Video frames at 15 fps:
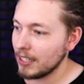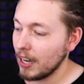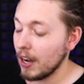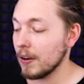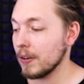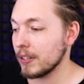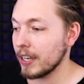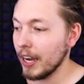
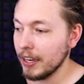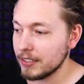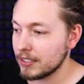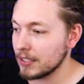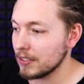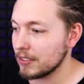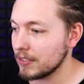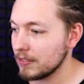Oh, okay, it's
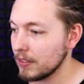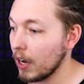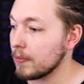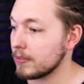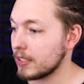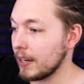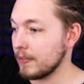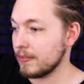still, oh,
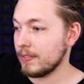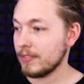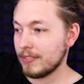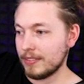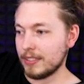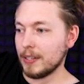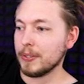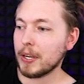there.
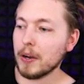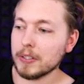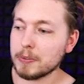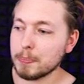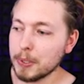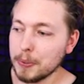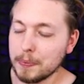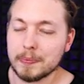There we go, it's
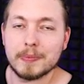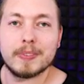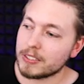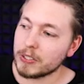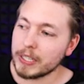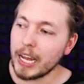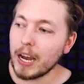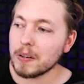blue.
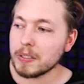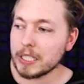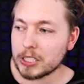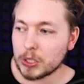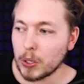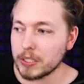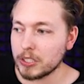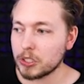So now
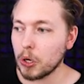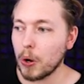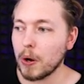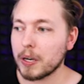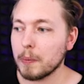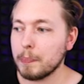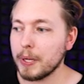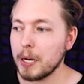let's go ahead and
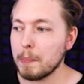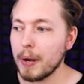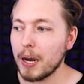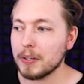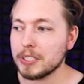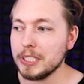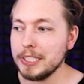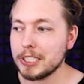talk a bit
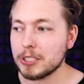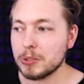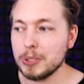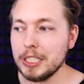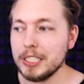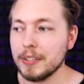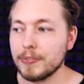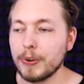about these
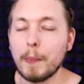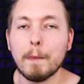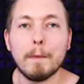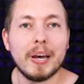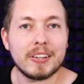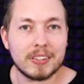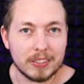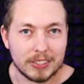three different
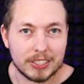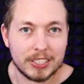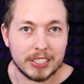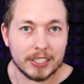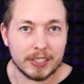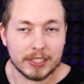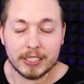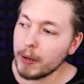methods here.